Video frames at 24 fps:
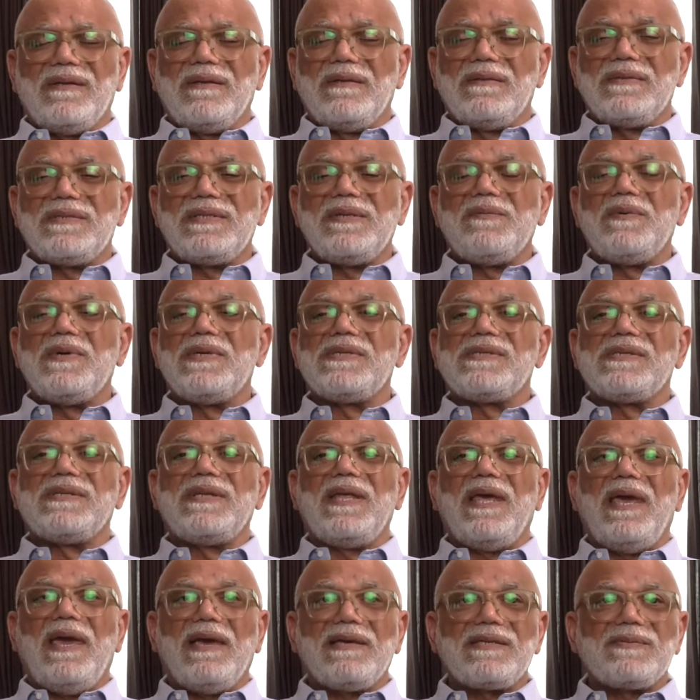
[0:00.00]
She was an
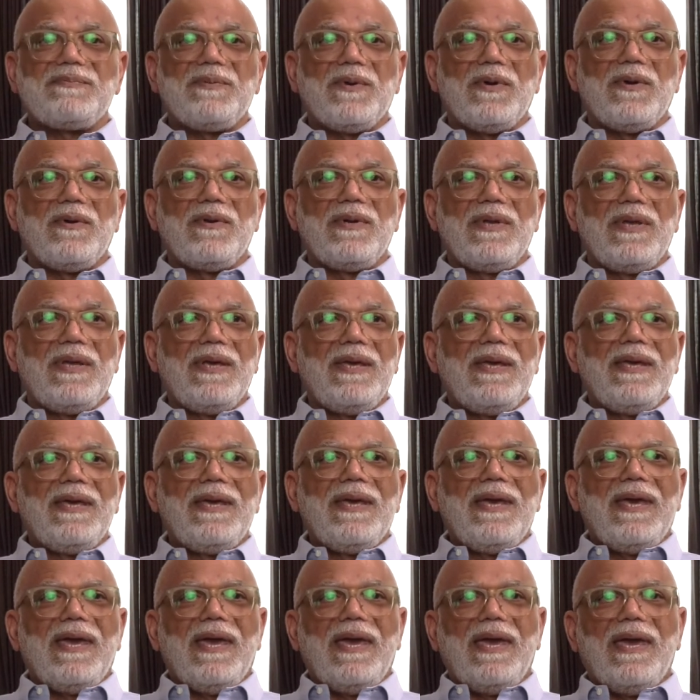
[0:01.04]
expert
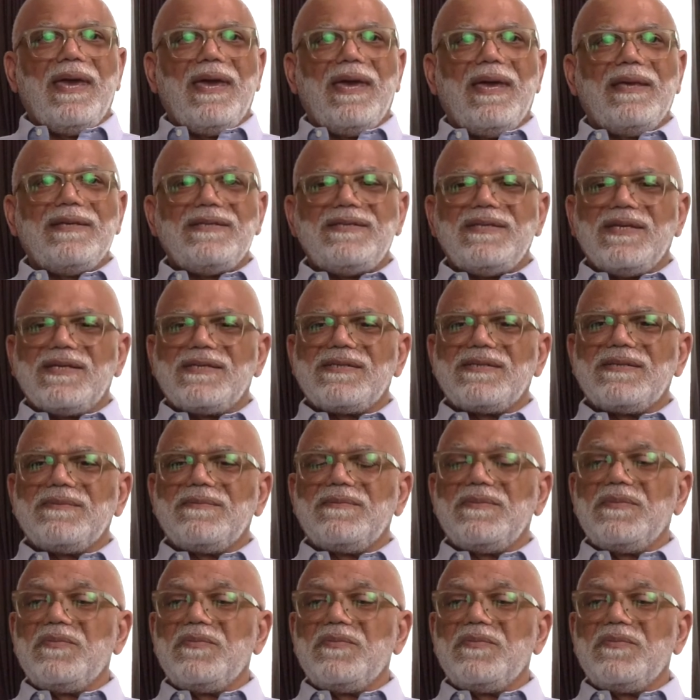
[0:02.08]
at just